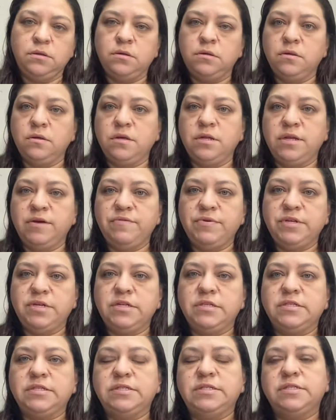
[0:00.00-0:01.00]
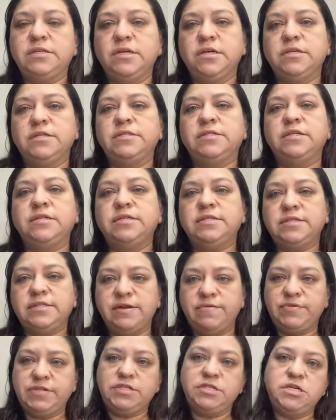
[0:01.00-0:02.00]
11 and 6 is
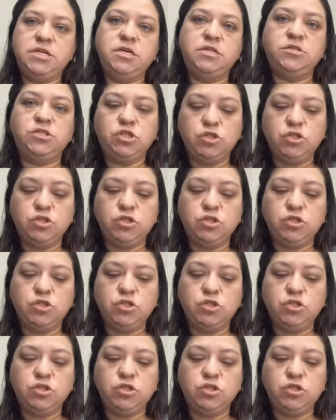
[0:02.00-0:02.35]
17.